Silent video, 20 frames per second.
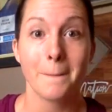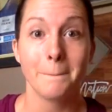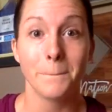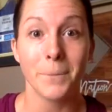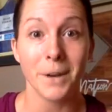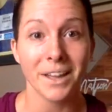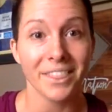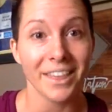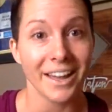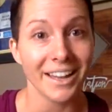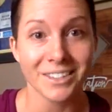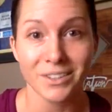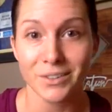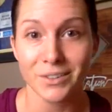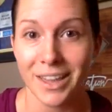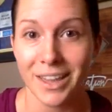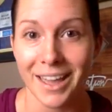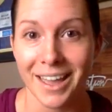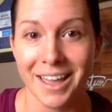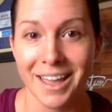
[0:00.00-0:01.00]
but that's
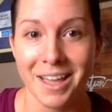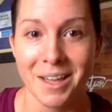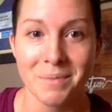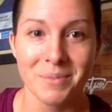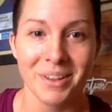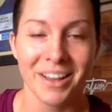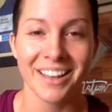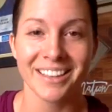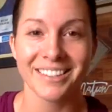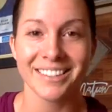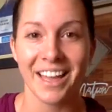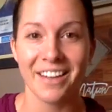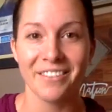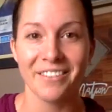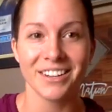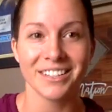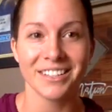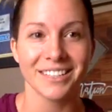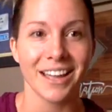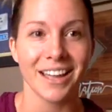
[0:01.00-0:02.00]
okay, because
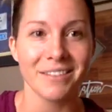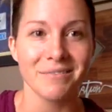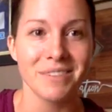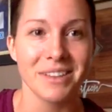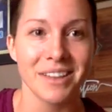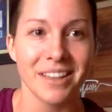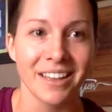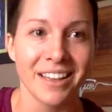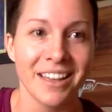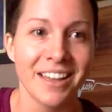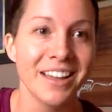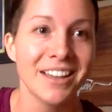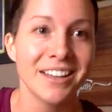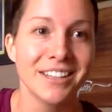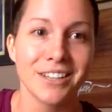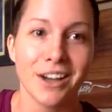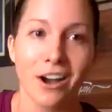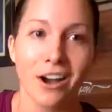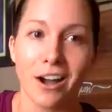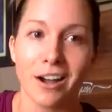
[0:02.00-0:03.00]
every time he
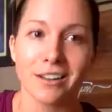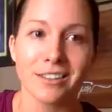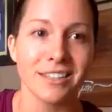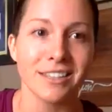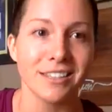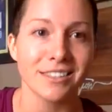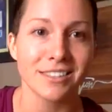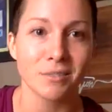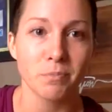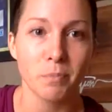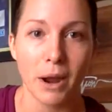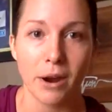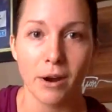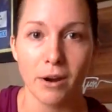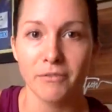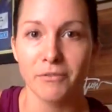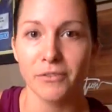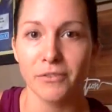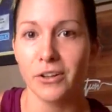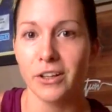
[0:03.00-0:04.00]
talks, it's
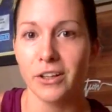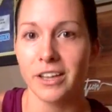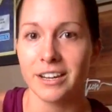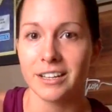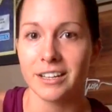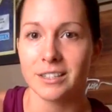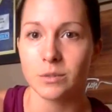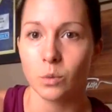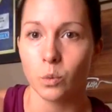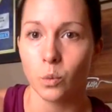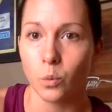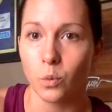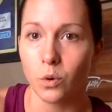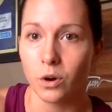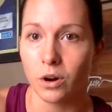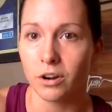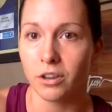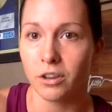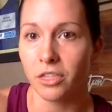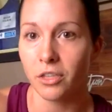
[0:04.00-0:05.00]
powerful and it's
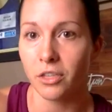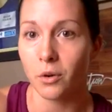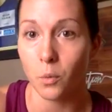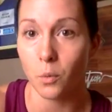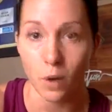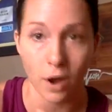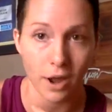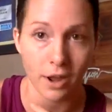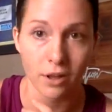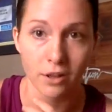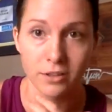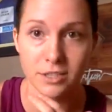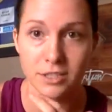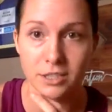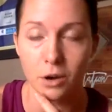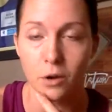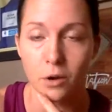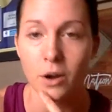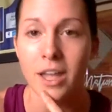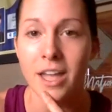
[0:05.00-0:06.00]
worthwhile.
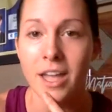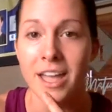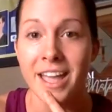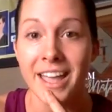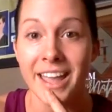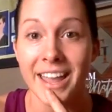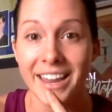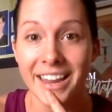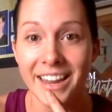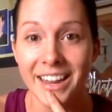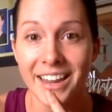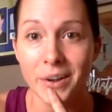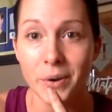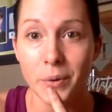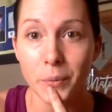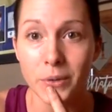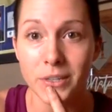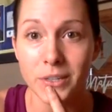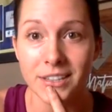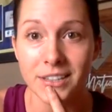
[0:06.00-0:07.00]
So he
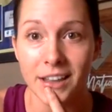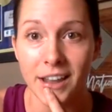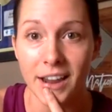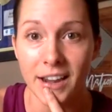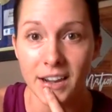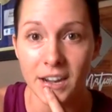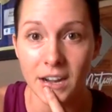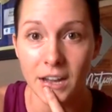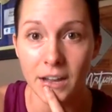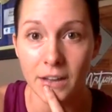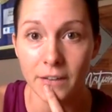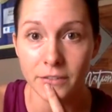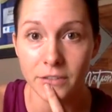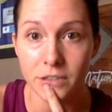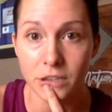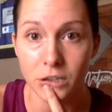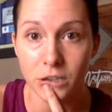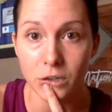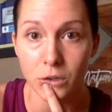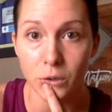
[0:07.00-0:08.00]
was kind enough
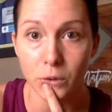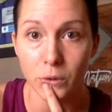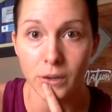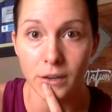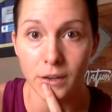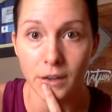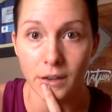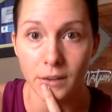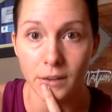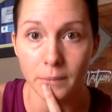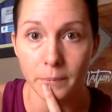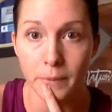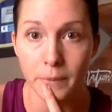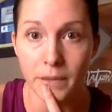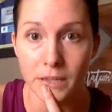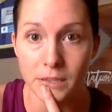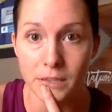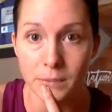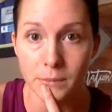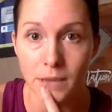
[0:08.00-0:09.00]
to make
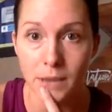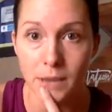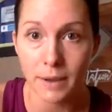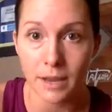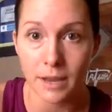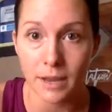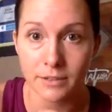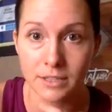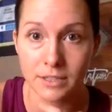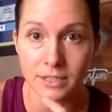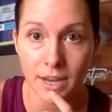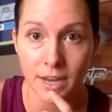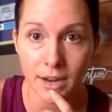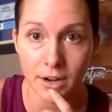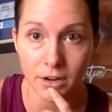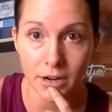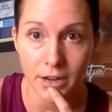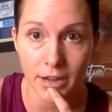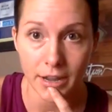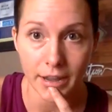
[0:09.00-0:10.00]
some time out of his
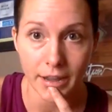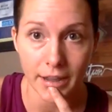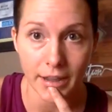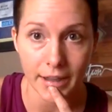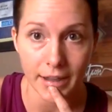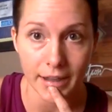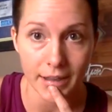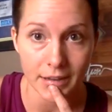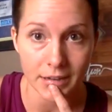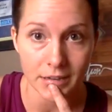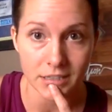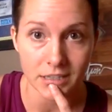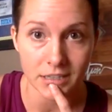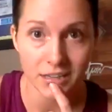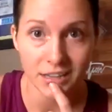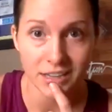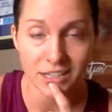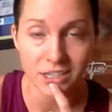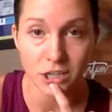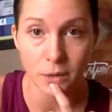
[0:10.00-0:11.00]
Saturday and
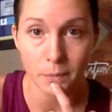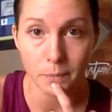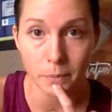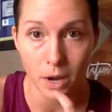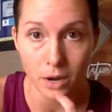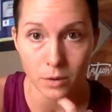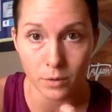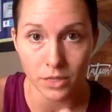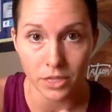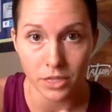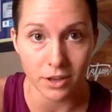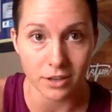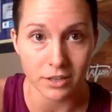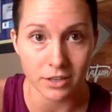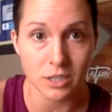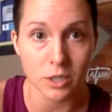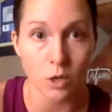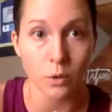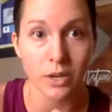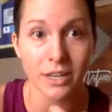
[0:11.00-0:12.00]
jump on with us.
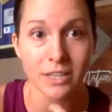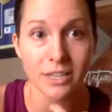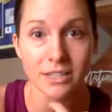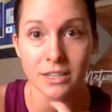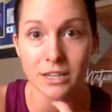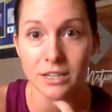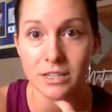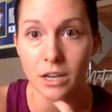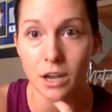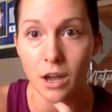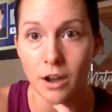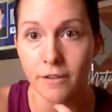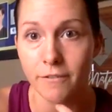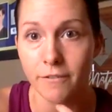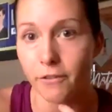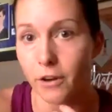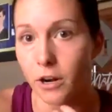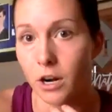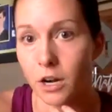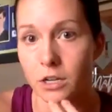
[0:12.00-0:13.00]
So he's going to talk
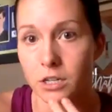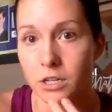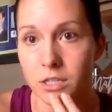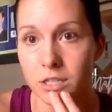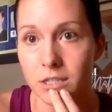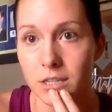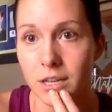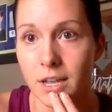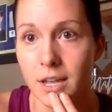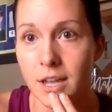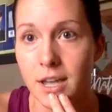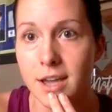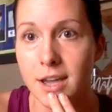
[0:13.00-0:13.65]
first.